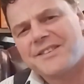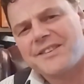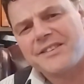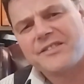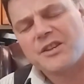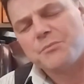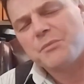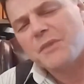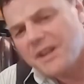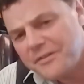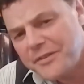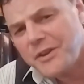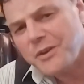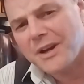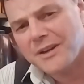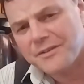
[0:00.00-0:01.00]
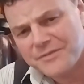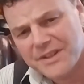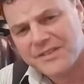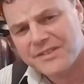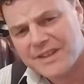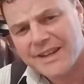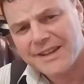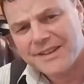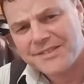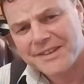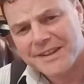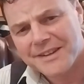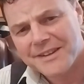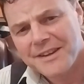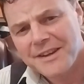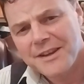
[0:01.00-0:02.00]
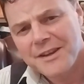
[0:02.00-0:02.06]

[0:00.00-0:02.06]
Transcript: system, if you have dyslexia,